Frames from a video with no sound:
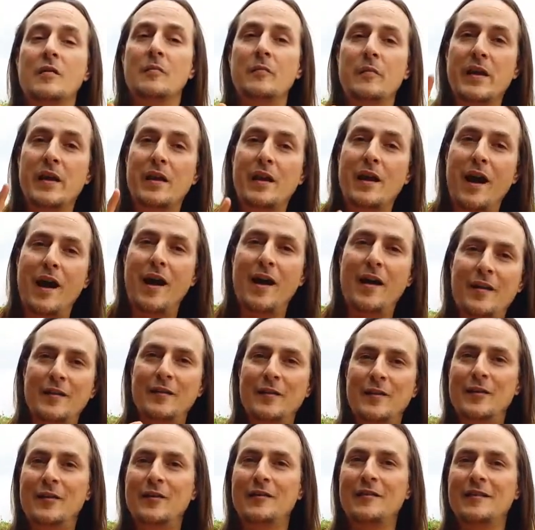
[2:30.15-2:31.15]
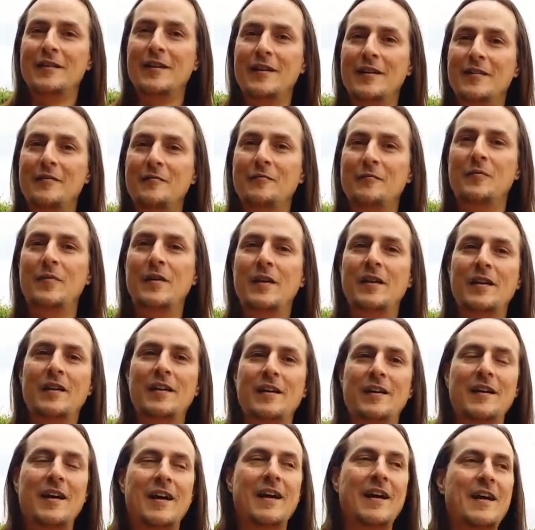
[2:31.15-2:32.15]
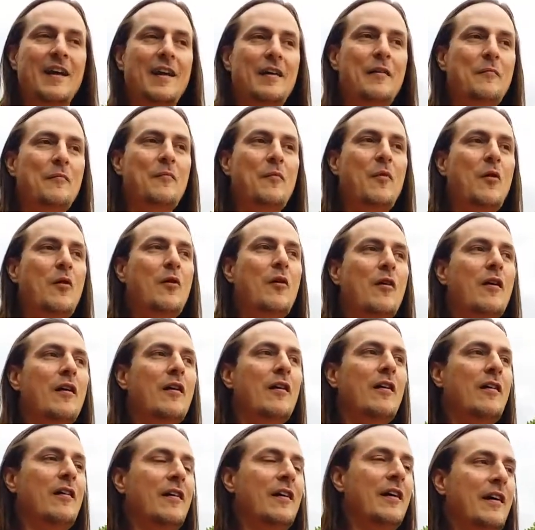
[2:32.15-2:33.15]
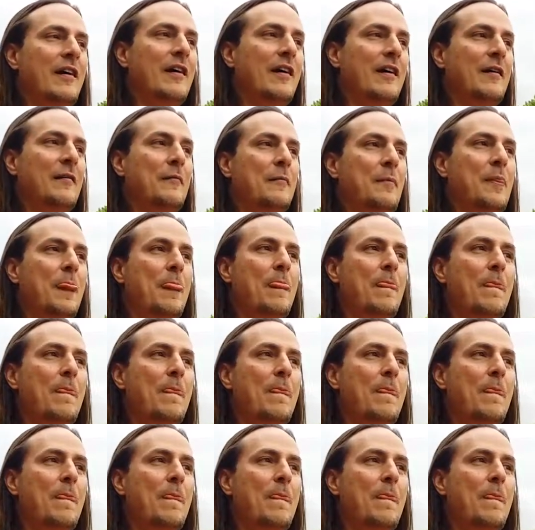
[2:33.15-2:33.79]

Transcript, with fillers: Be kinder, be uh, more, um,